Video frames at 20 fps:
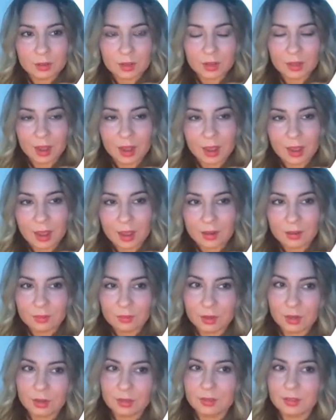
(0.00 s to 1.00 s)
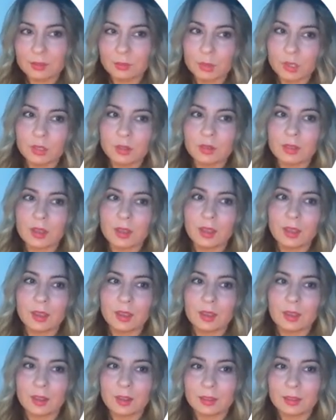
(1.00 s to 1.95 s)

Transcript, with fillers: Like, I had a very similar thing.